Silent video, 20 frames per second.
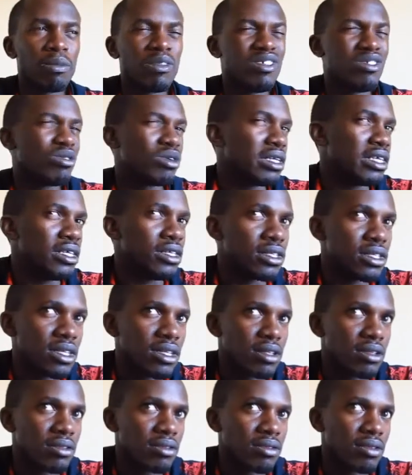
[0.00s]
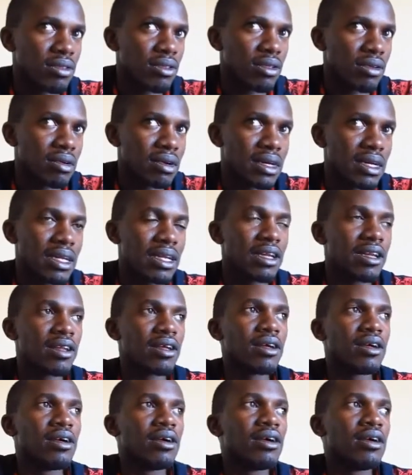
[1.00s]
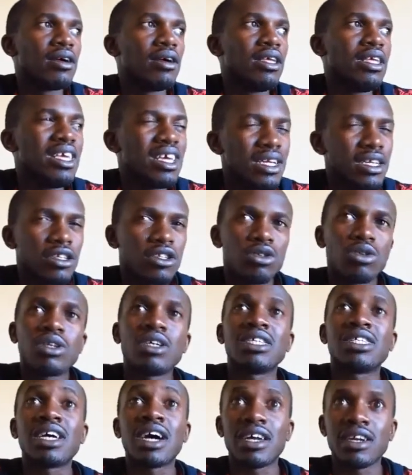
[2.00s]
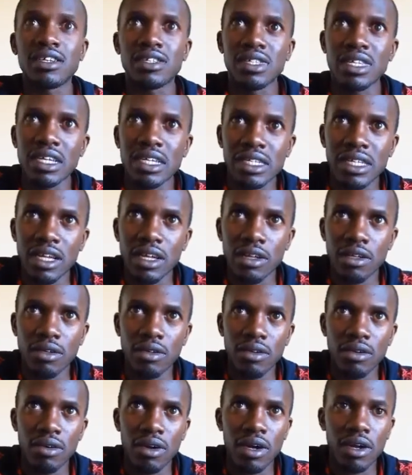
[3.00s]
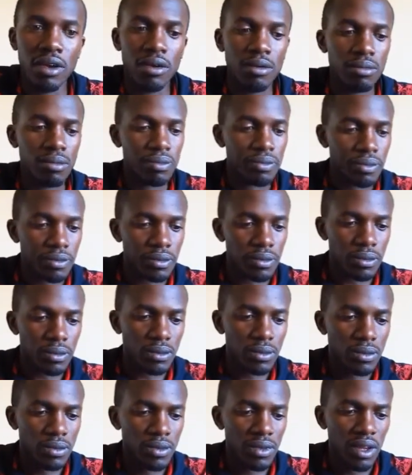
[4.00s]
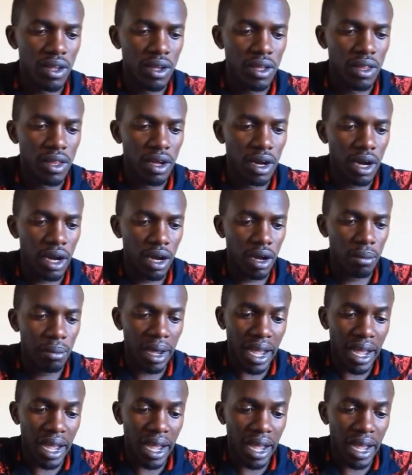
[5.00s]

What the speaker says: is not easy, right? Yet it's not as hard as they say, right?